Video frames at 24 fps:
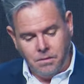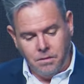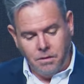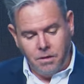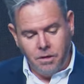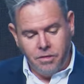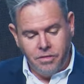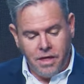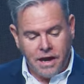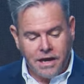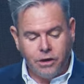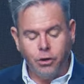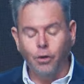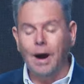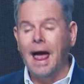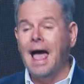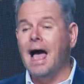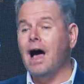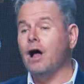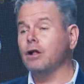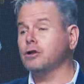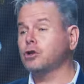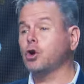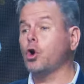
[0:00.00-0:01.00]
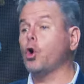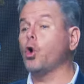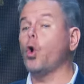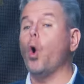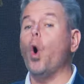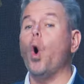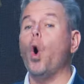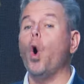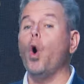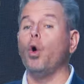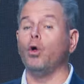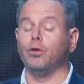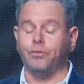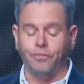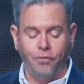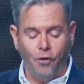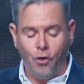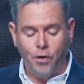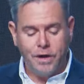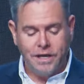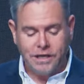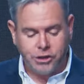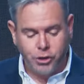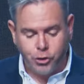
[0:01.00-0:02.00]
The crowd called for
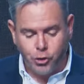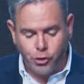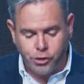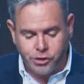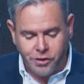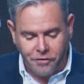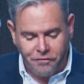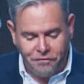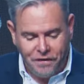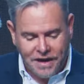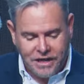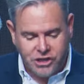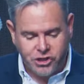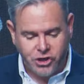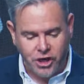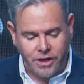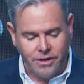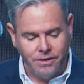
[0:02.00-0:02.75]
his crucifixion.